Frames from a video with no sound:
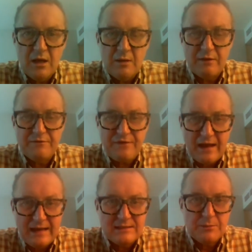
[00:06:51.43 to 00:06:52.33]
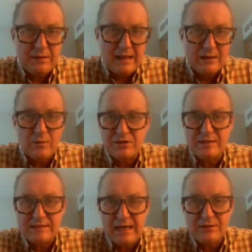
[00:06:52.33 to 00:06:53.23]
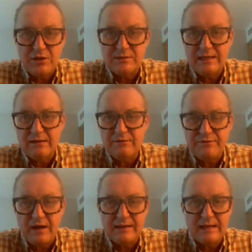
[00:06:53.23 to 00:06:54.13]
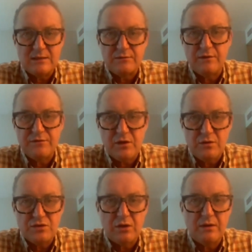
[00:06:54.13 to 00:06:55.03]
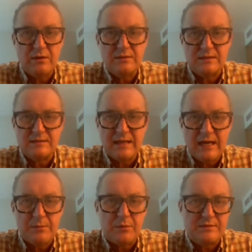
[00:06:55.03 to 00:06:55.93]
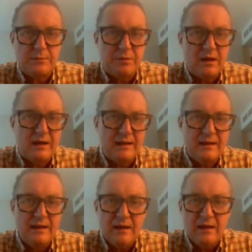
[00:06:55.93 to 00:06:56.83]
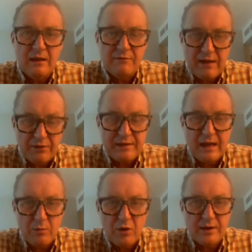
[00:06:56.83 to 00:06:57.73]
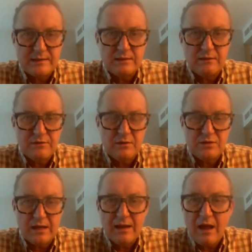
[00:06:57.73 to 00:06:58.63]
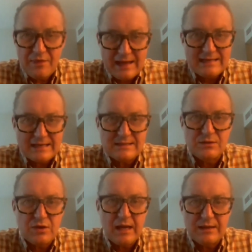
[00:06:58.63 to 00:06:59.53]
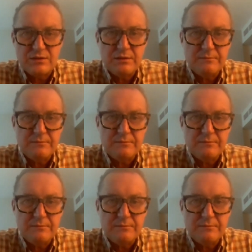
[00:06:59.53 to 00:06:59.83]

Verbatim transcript: but failing to plan, which is their duty in finance, for a future and sustainable supply of healthcare workers in the future. That has to change.